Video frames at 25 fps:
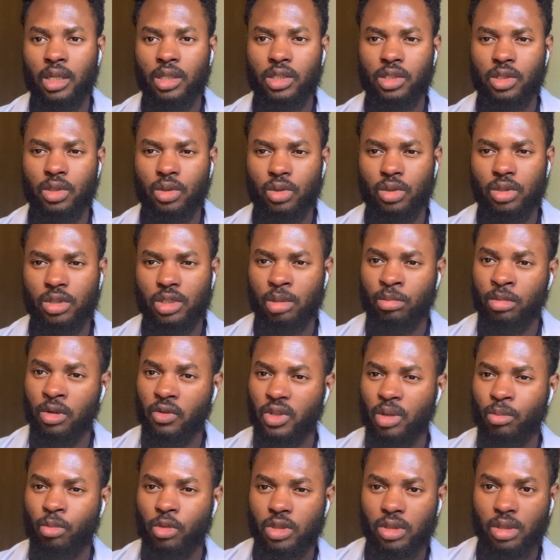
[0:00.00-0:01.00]
to some
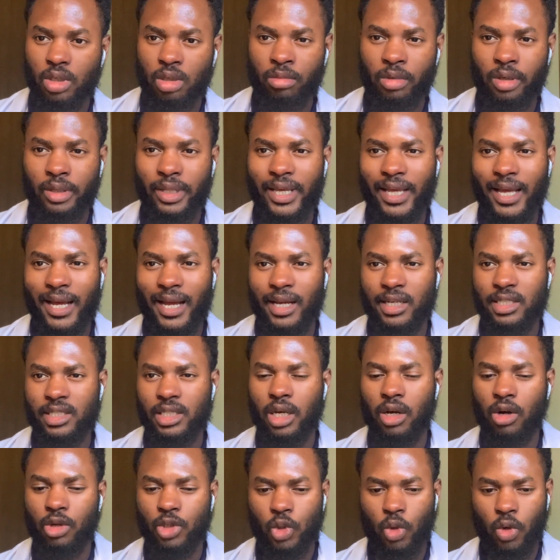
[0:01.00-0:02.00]
of the most commonly
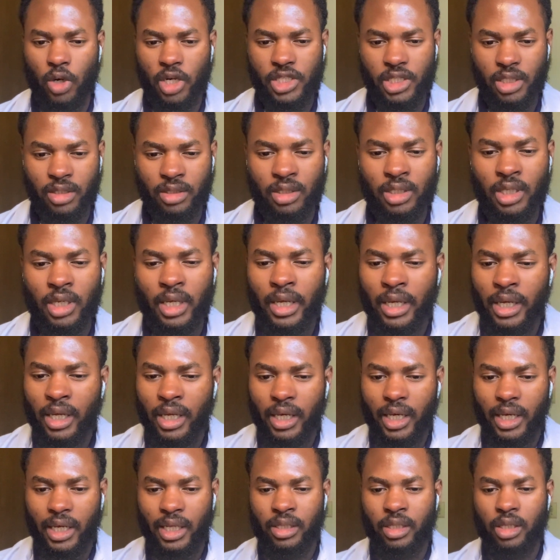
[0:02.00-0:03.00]
asked health questions.
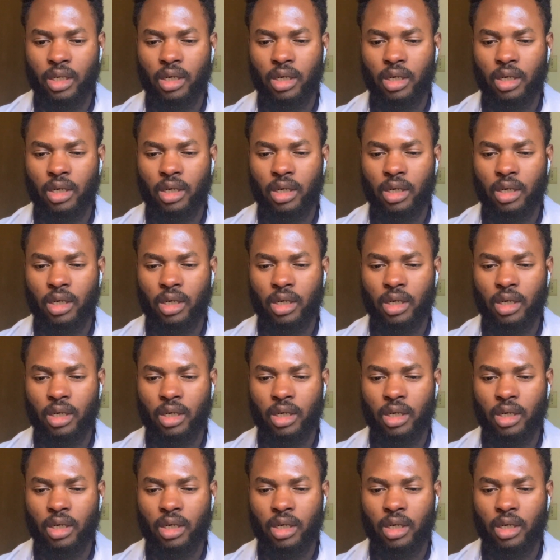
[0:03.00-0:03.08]
And